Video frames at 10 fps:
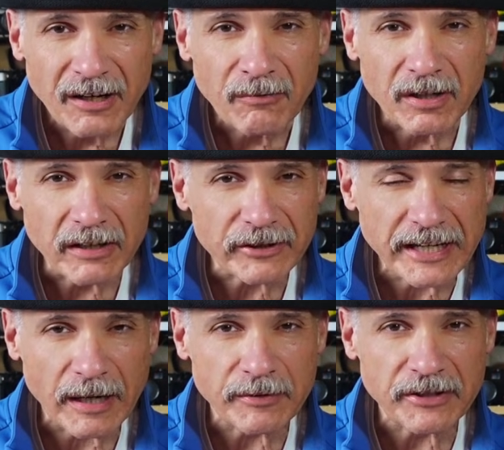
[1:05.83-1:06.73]
whatever
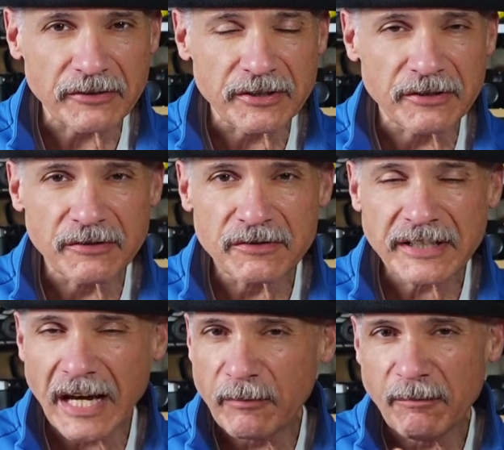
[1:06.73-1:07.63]
camera gear you use,
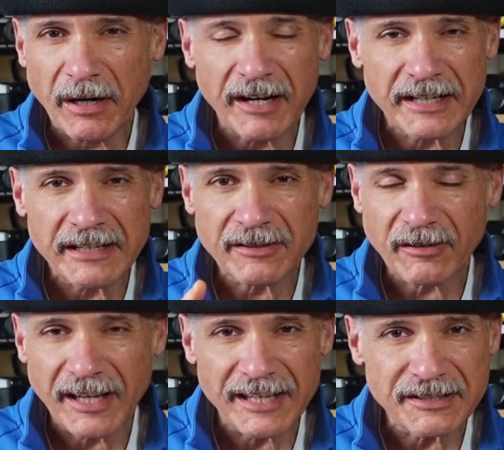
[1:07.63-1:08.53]
camera body,
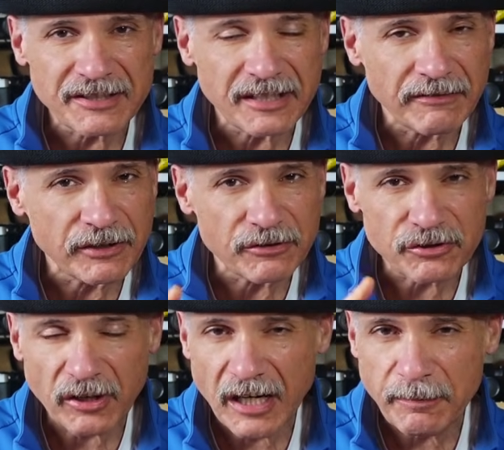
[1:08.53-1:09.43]
lens, if you
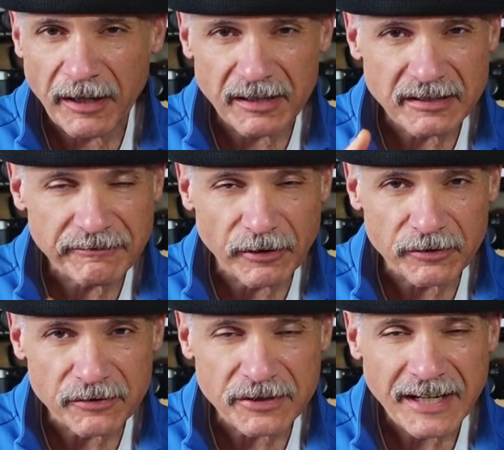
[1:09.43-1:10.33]
use tripods,
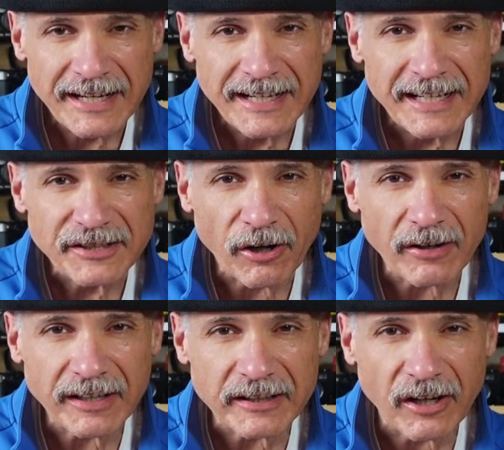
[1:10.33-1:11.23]
filters, it's all
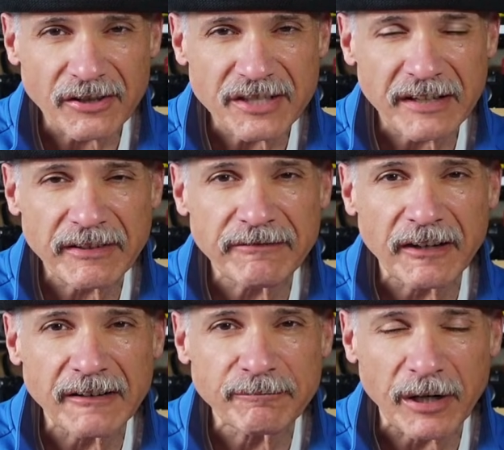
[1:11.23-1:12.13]
got to cost
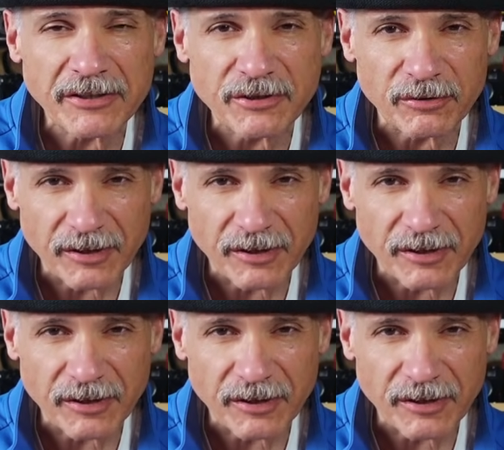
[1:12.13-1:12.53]
$75 or